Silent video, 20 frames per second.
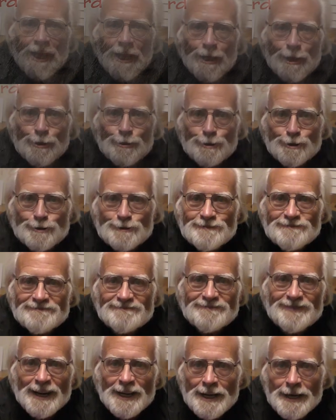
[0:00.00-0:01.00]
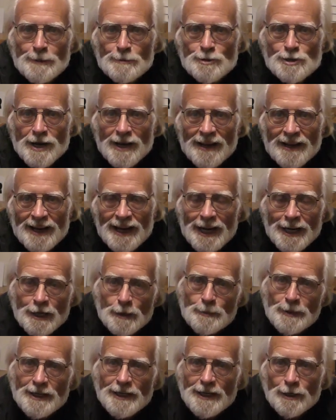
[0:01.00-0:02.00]
Hello, my name's Allan
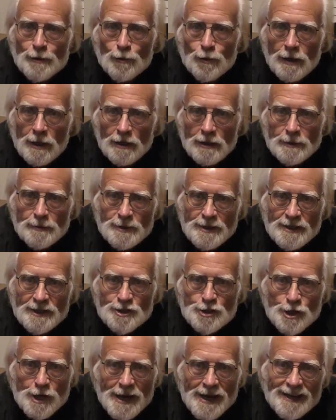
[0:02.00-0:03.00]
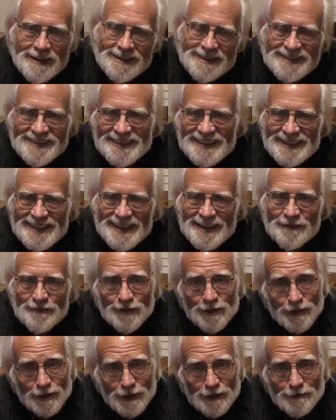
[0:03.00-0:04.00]
Ackerman and welcome to the channel. If
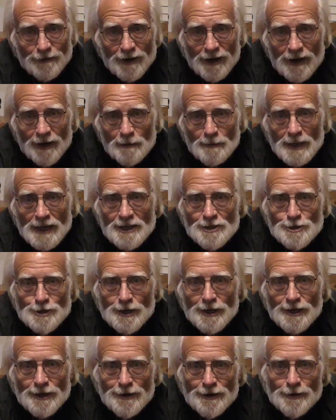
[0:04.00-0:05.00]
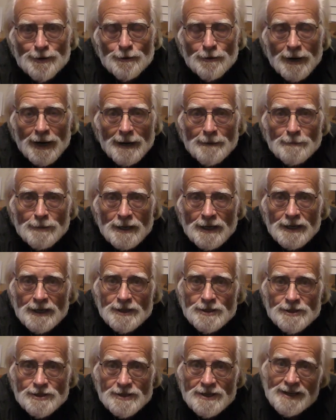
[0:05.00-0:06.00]
you love card magic, you're in the right
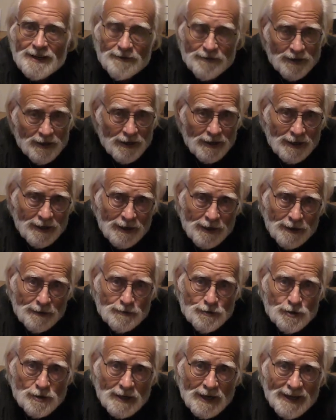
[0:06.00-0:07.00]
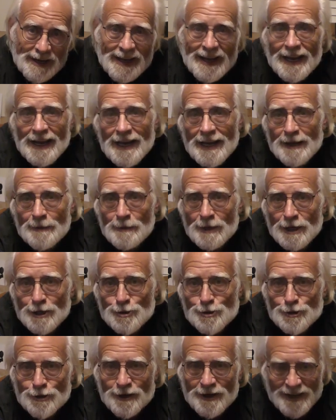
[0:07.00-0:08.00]
place. If you love sleight of hand, make
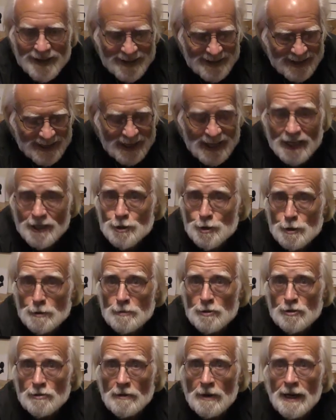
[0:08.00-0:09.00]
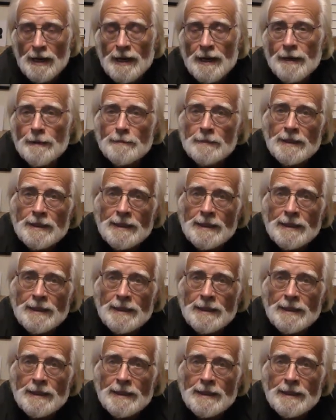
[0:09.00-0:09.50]
sure you click on subscribe.